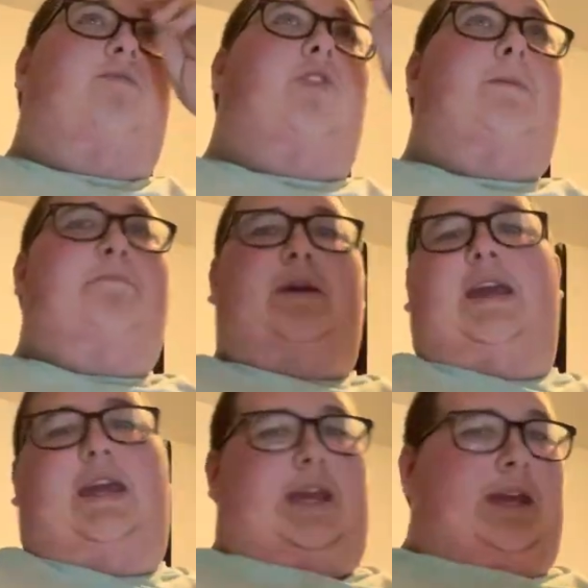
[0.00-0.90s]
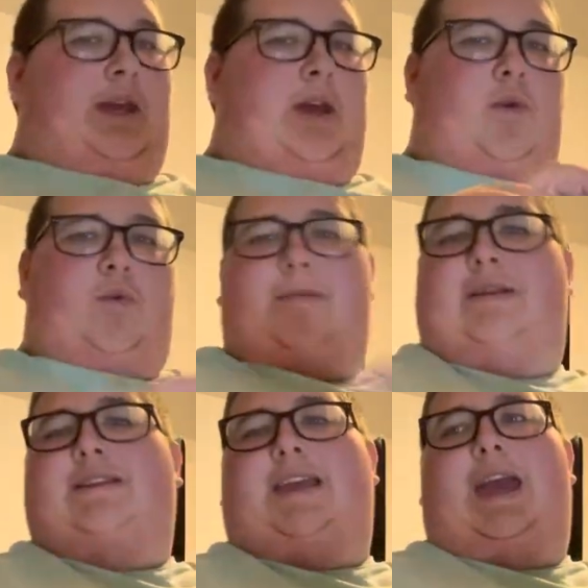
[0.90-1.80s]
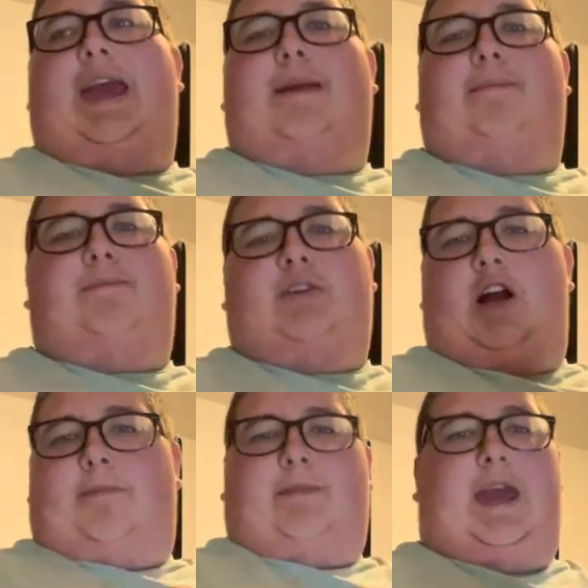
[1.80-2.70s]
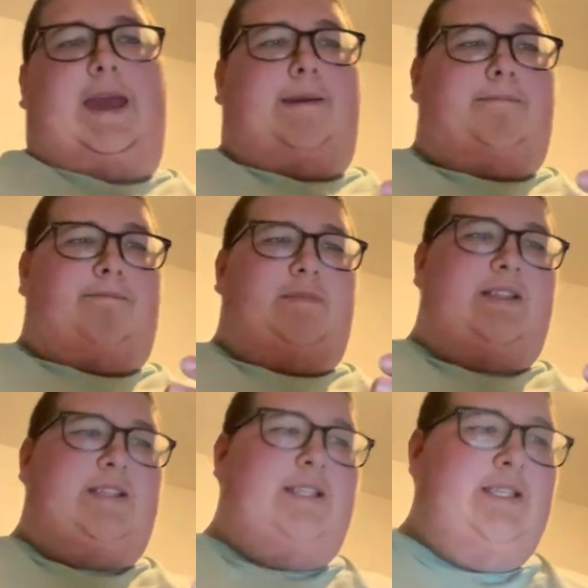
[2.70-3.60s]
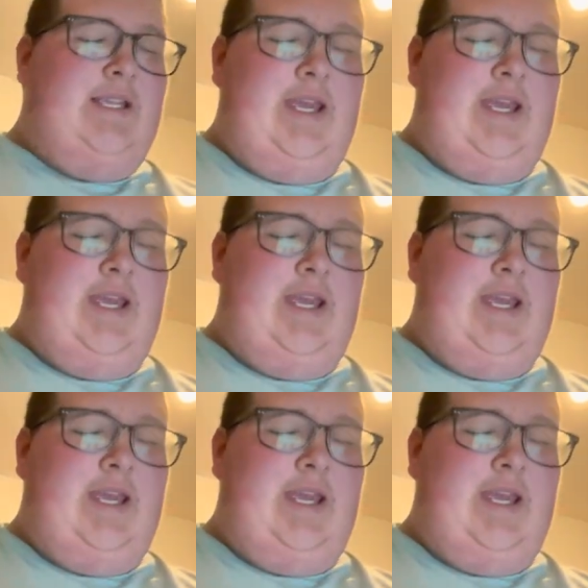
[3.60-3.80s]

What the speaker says: Rugby, women's games, cup games,